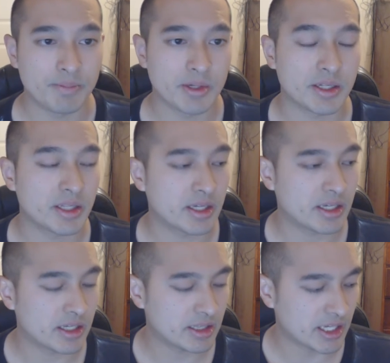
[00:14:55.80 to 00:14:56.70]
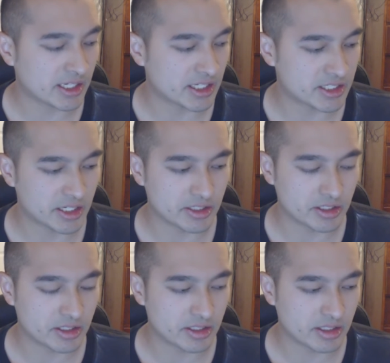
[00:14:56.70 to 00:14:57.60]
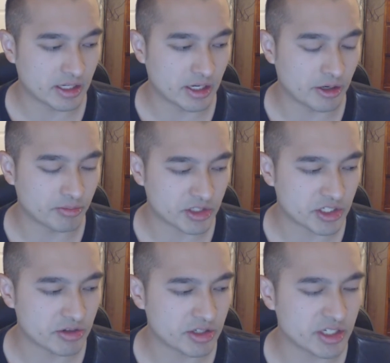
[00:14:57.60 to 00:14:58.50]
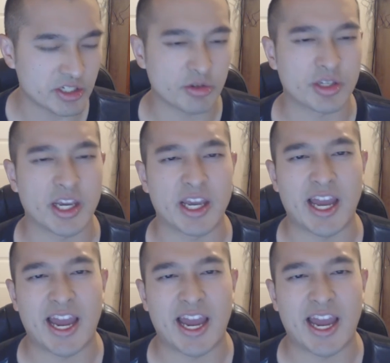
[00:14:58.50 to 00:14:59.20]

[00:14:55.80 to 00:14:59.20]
But like I said, the series is okay.